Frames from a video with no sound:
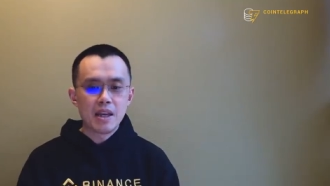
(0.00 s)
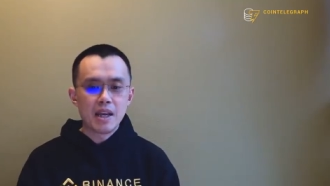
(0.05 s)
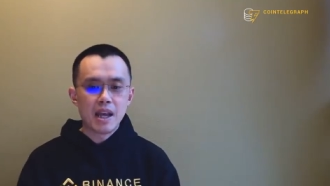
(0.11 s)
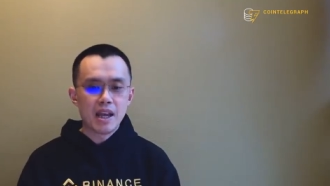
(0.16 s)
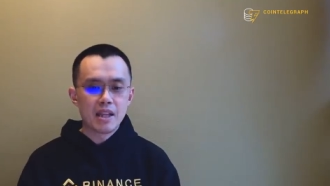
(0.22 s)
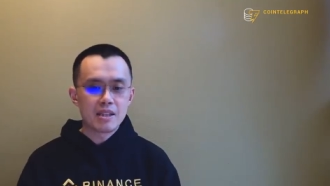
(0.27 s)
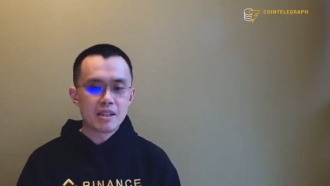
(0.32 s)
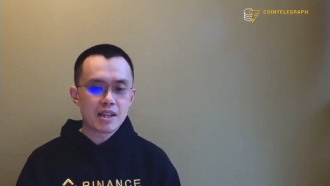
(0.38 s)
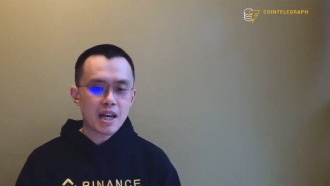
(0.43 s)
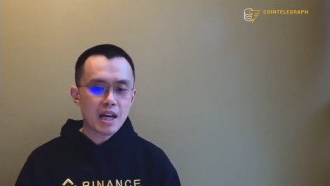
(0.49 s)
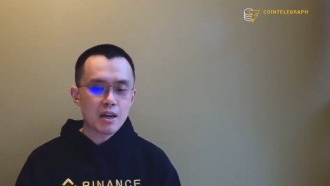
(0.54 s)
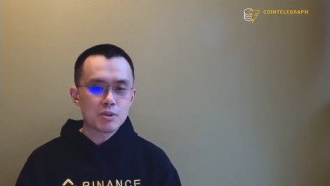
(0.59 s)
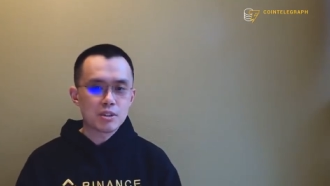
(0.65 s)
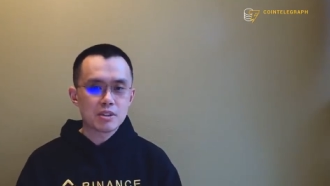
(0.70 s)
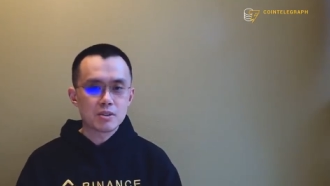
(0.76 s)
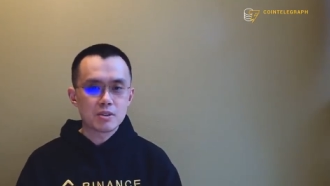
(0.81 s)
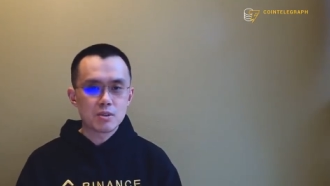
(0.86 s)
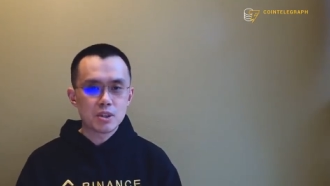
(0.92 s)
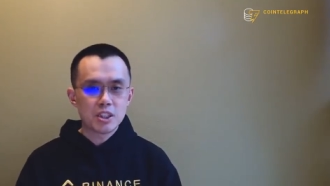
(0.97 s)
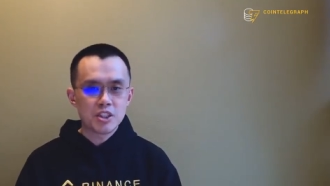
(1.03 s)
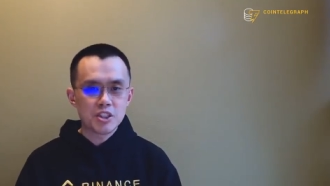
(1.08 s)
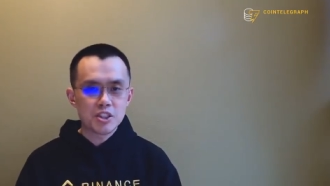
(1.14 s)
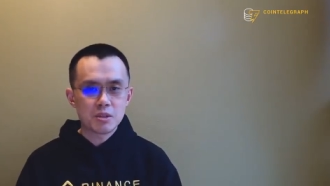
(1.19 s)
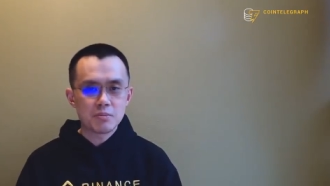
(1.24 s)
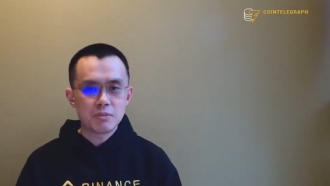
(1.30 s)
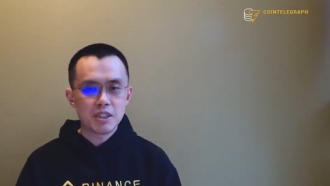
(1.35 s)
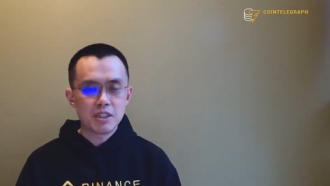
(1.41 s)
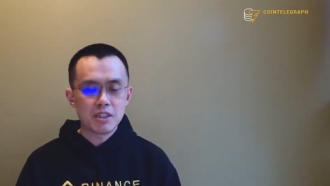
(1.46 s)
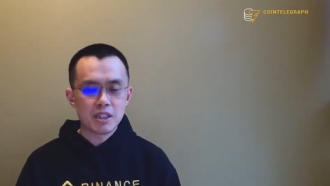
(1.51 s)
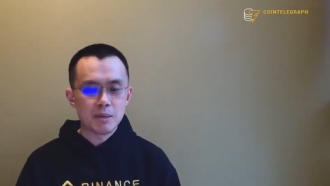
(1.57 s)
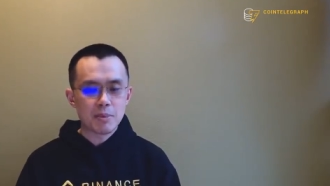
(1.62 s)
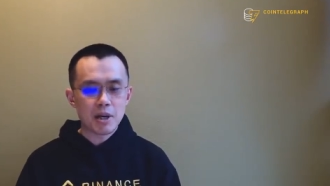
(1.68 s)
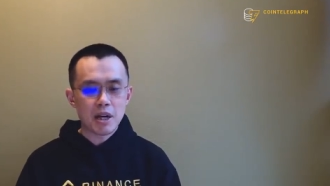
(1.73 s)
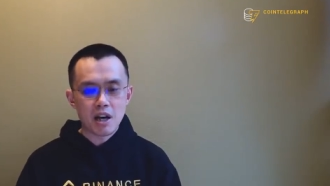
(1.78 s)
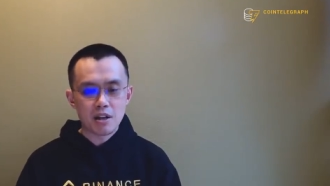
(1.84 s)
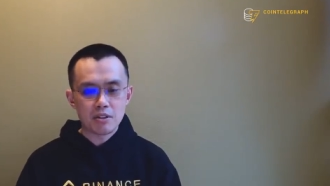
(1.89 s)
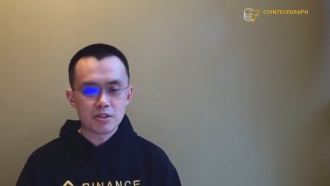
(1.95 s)
And the guy was teaching me
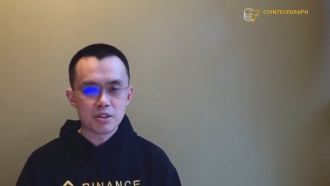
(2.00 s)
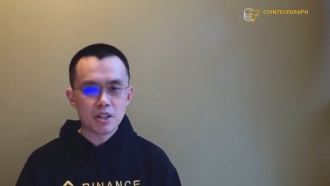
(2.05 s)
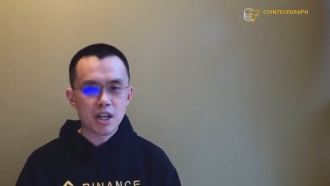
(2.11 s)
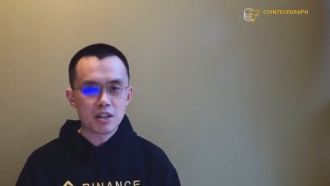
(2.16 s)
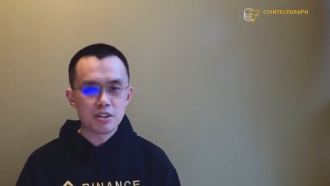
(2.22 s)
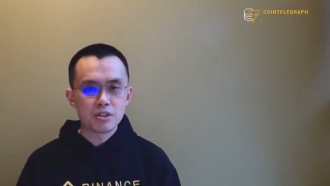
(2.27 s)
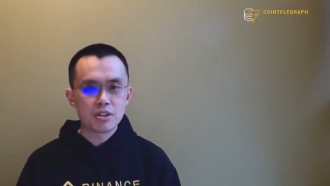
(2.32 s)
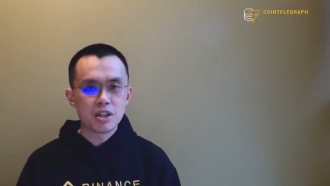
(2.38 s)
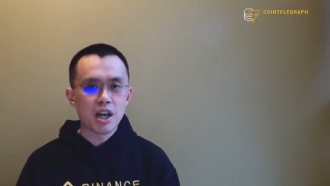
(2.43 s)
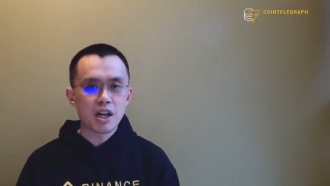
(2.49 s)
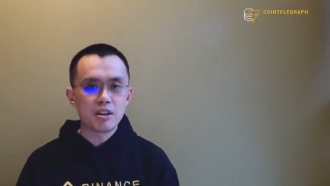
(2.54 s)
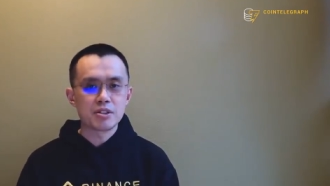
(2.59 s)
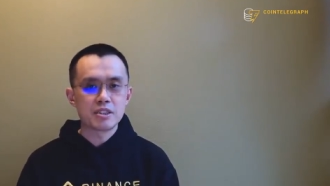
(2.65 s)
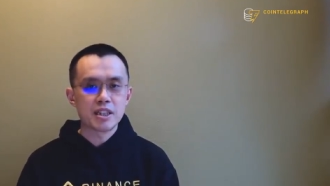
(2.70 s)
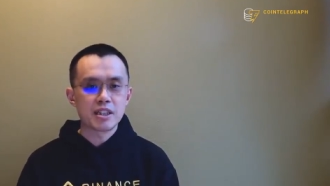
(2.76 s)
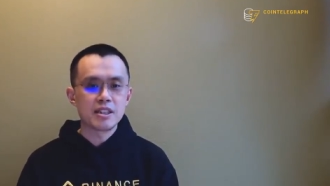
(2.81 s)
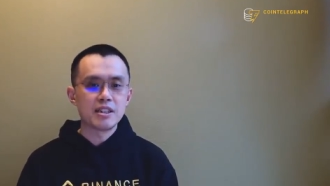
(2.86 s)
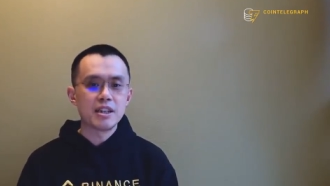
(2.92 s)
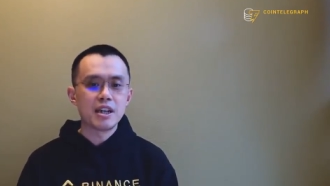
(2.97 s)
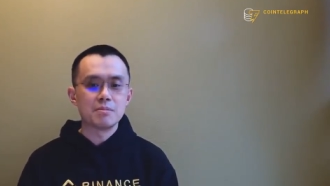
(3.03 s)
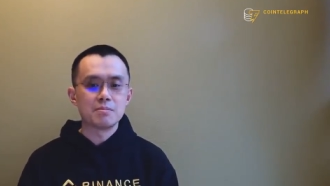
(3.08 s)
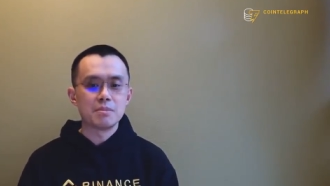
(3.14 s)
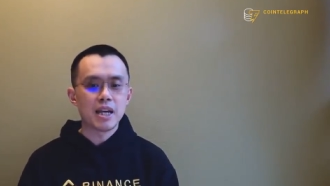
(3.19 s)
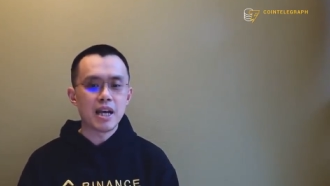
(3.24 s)
about how to how to how to set it up.